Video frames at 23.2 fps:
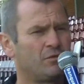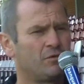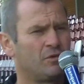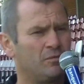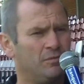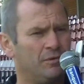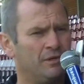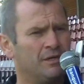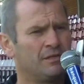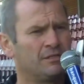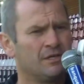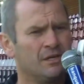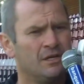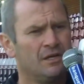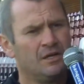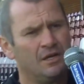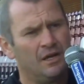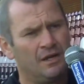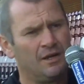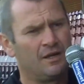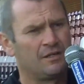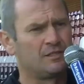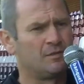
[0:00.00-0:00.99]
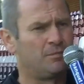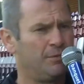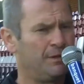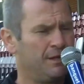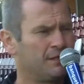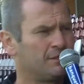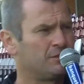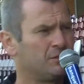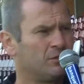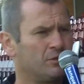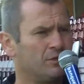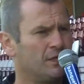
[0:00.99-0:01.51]
around the players, and that's the
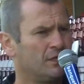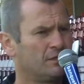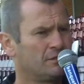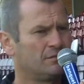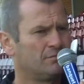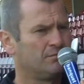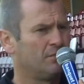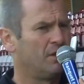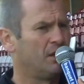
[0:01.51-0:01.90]
players done that,